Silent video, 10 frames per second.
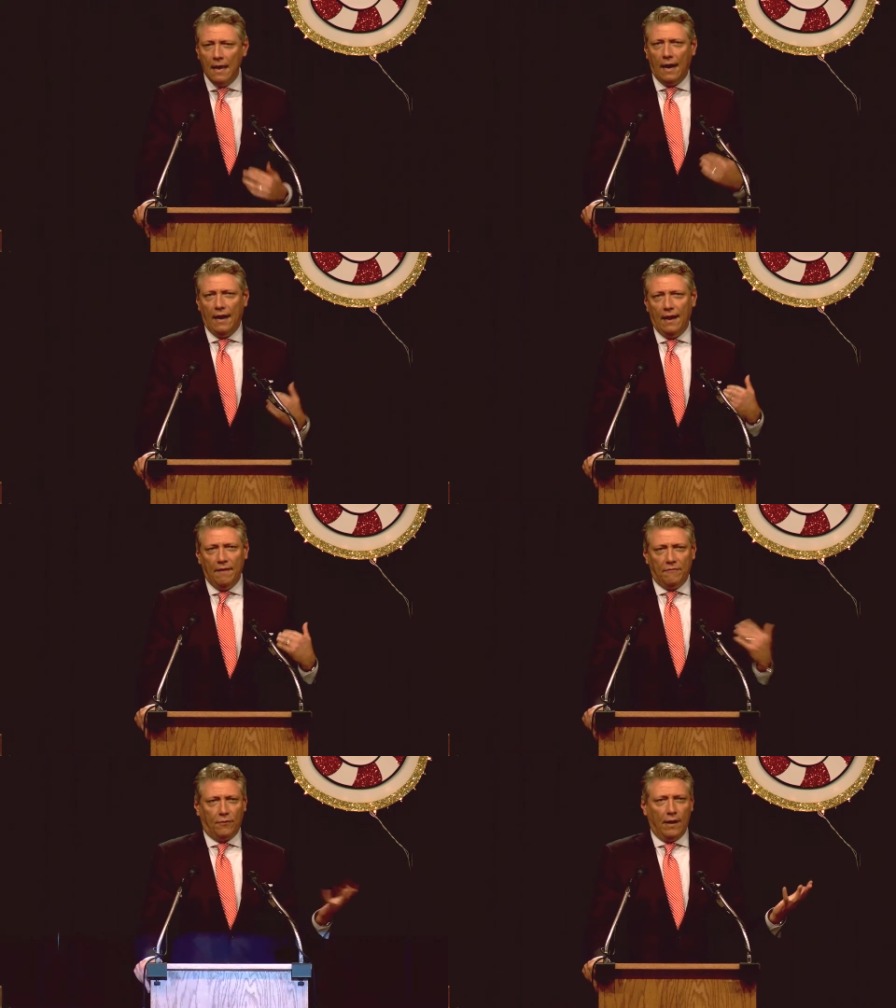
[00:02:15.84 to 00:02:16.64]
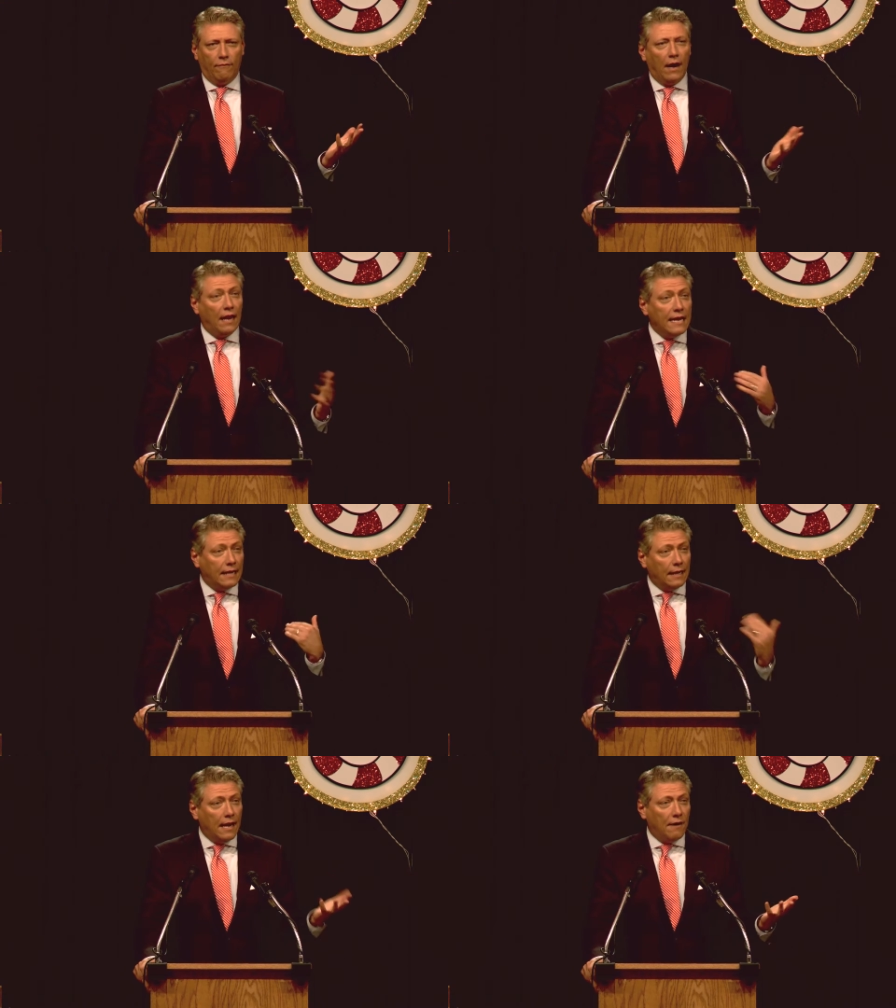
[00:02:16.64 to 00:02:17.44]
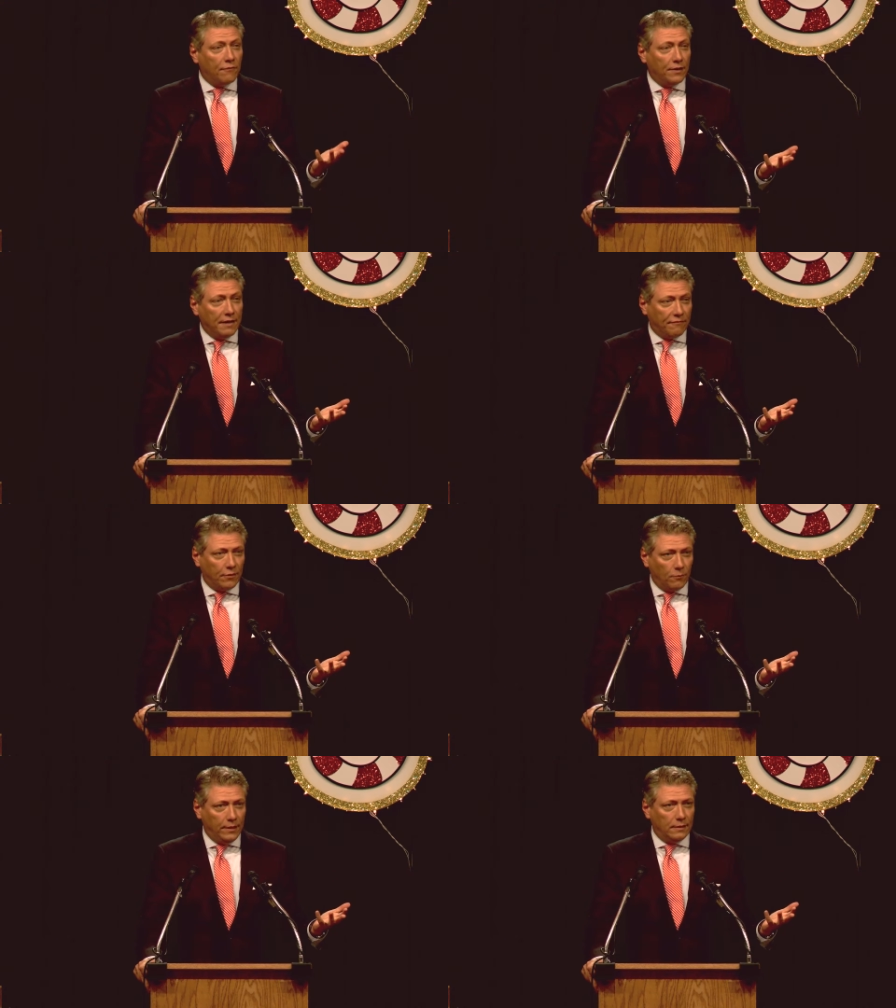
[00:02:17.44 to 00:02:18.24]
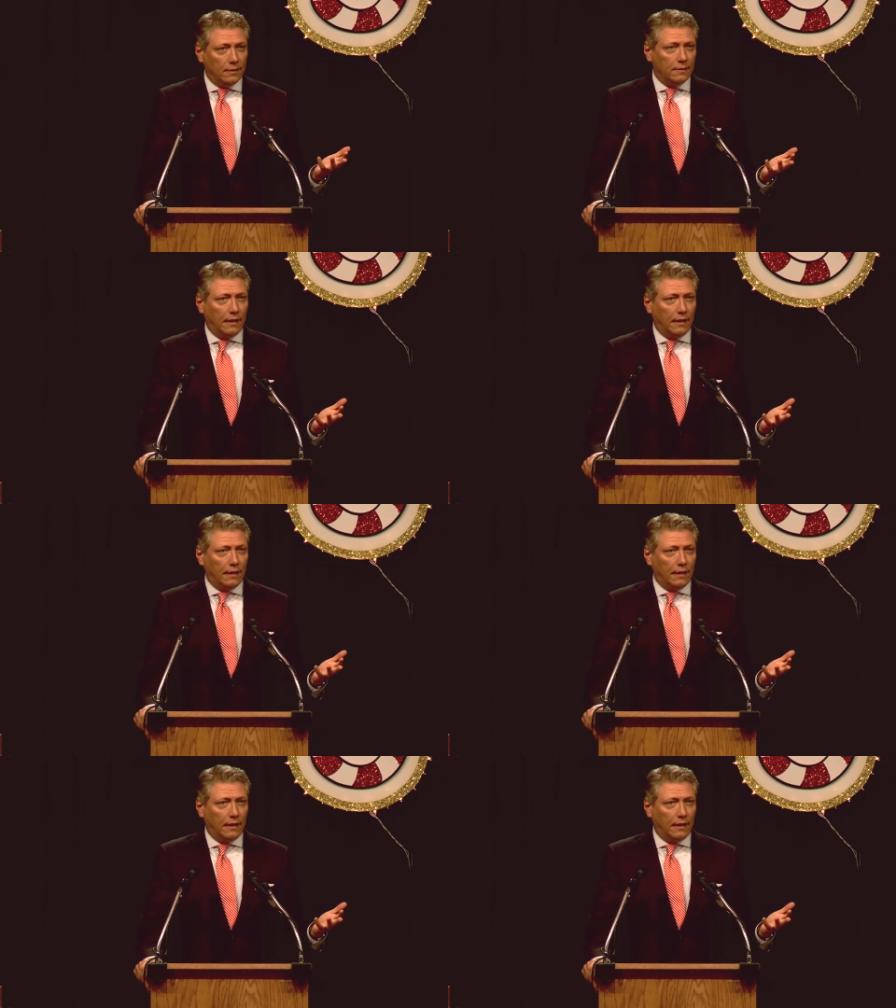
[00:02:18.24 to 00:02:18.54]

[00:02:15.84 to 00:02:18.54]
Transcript: I have forever. I like it now for different reasons.